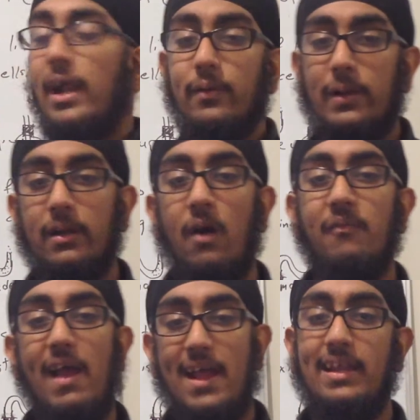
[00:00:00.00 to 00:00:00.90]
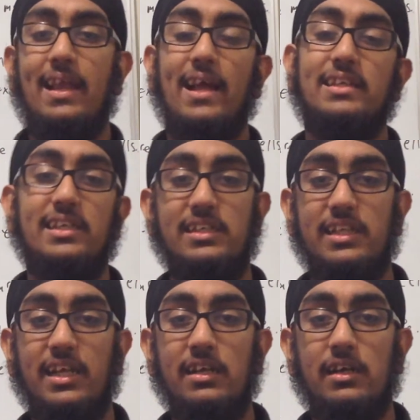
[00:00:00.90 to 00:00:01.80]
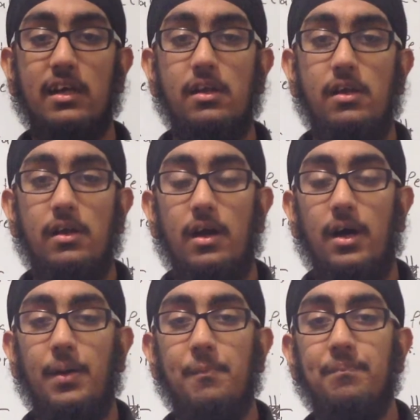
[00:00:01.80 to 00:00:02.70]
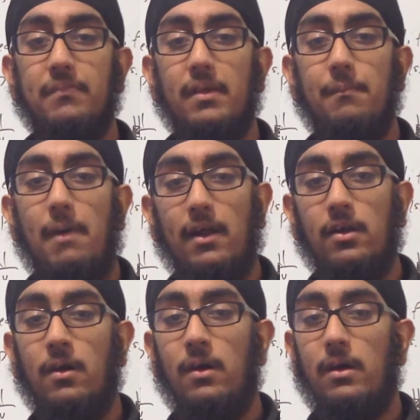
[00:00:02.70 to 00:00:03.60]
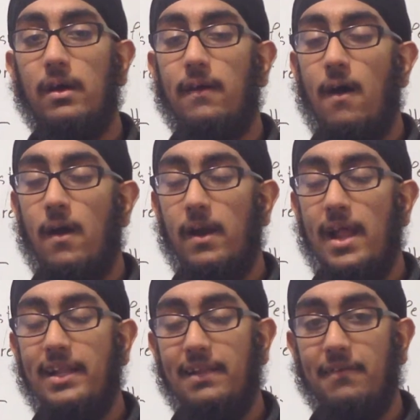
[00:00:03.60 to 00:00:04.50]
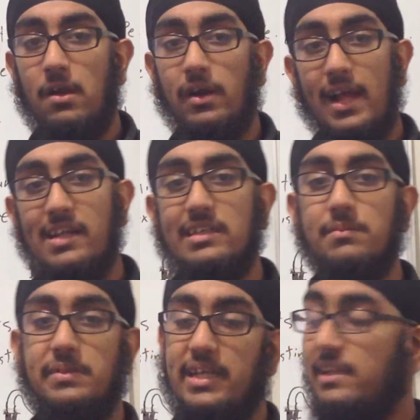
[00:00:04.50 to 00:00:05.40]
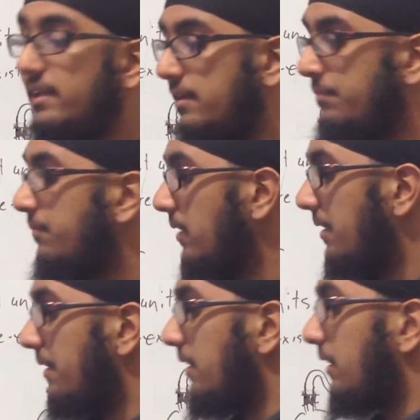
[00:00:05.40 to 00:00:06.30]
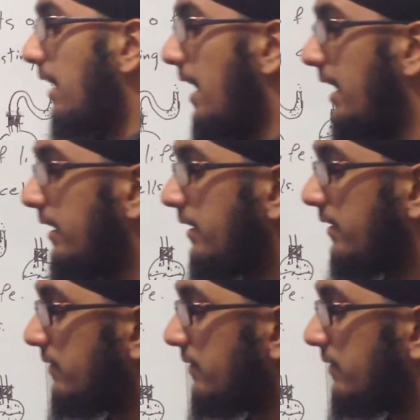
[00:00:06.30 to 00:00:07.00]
get rid of any existing micro or any living organism in them. And